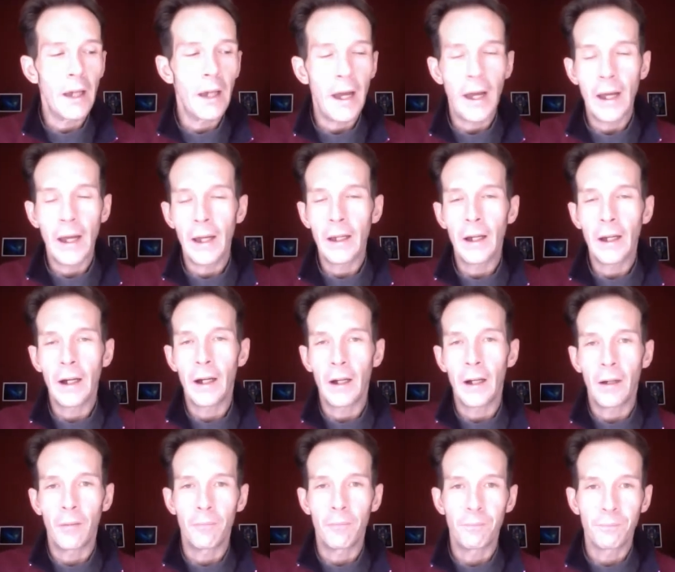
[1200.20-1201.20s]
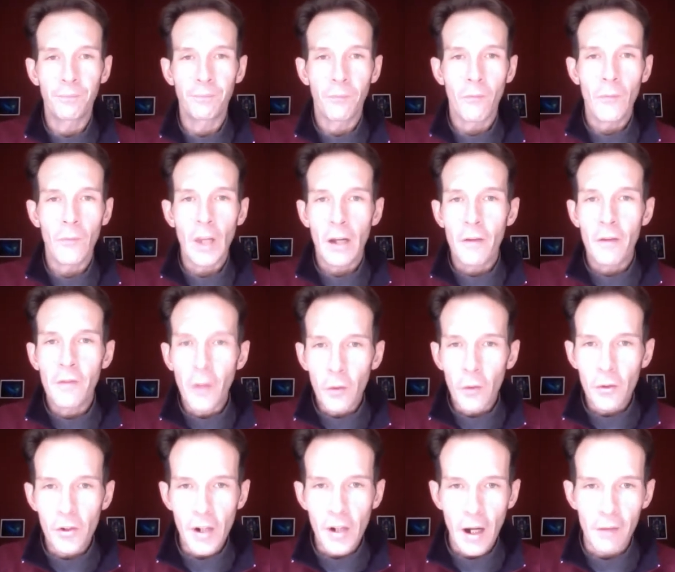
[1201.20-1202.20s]
a
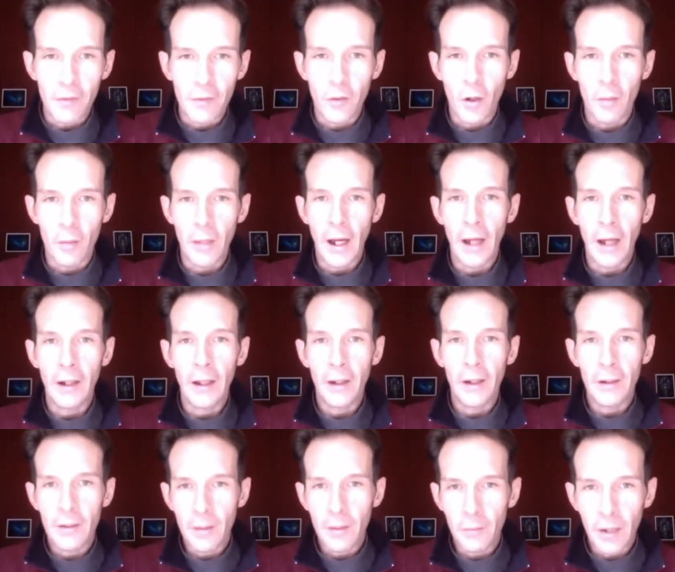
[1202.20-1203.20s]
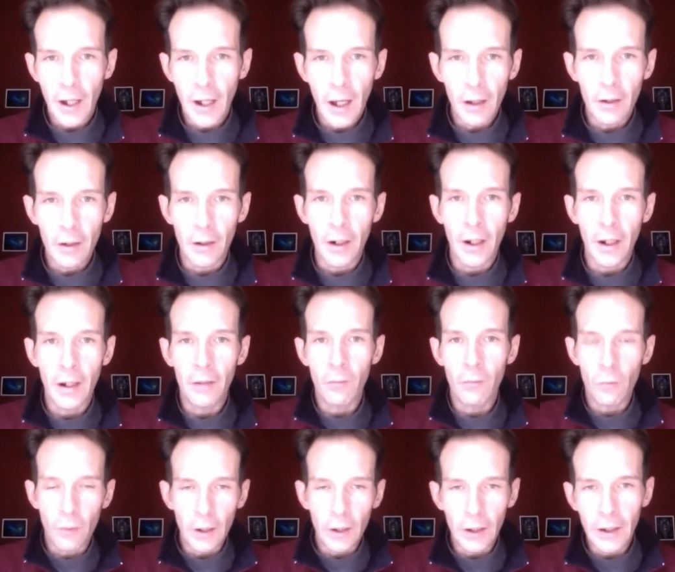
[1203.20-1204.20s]
Photoshop format and some color,
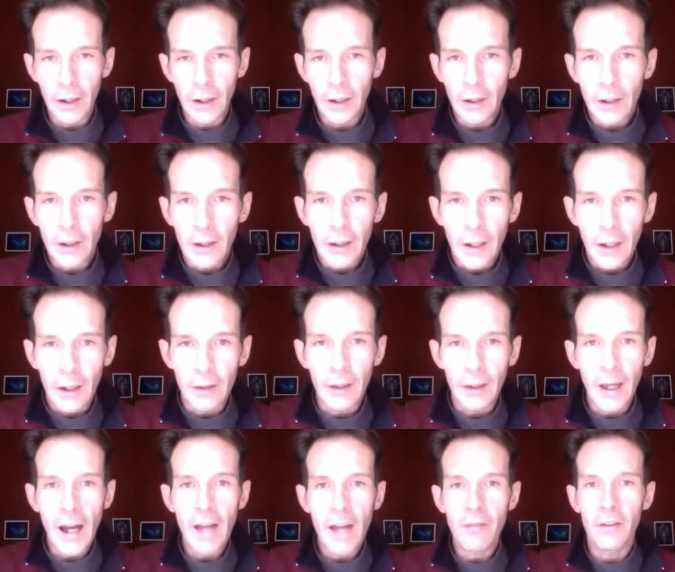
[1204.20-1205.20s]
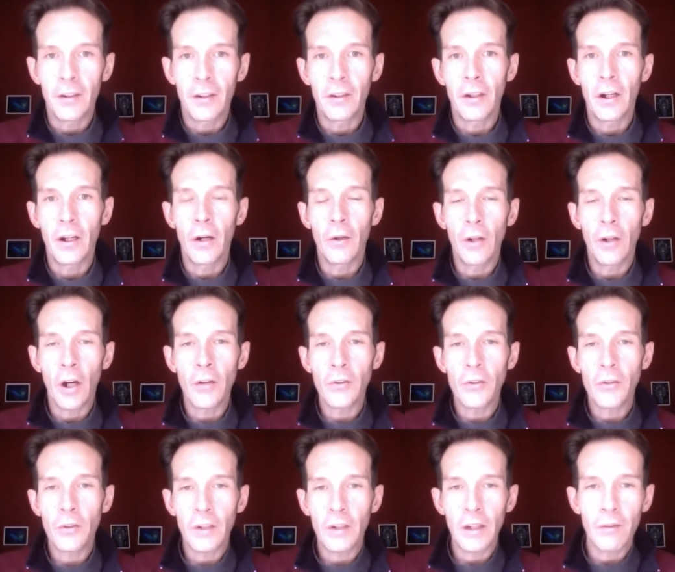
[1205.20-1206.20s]
and really enlivened, you know, and
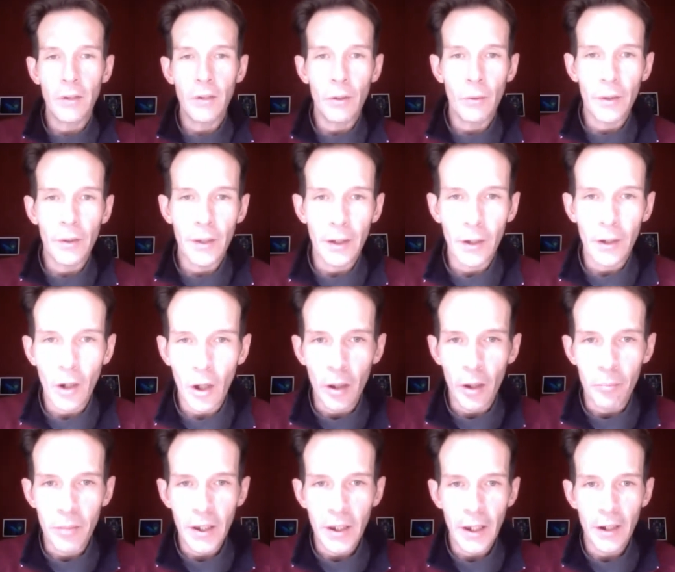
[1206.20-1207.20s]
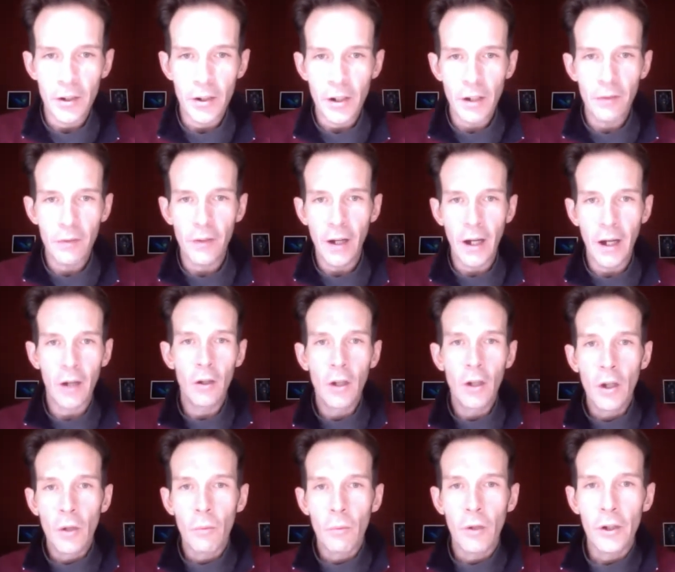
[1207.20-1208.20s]
also give you what they call a PNG file,
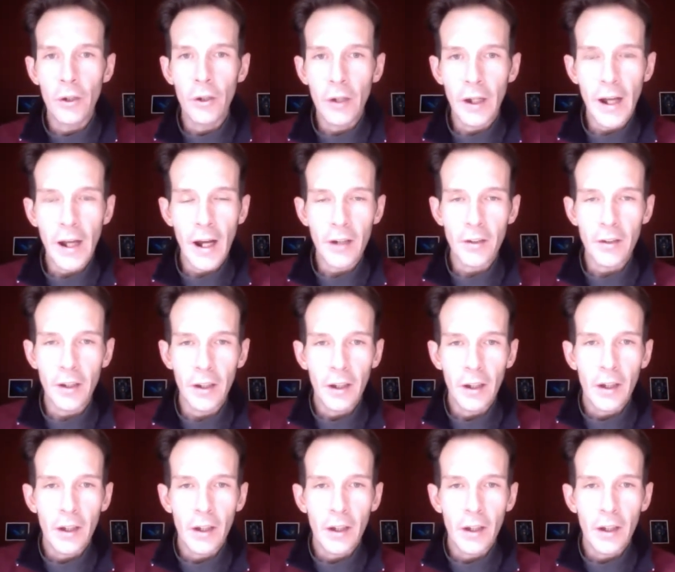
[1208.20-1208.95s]
where you could actually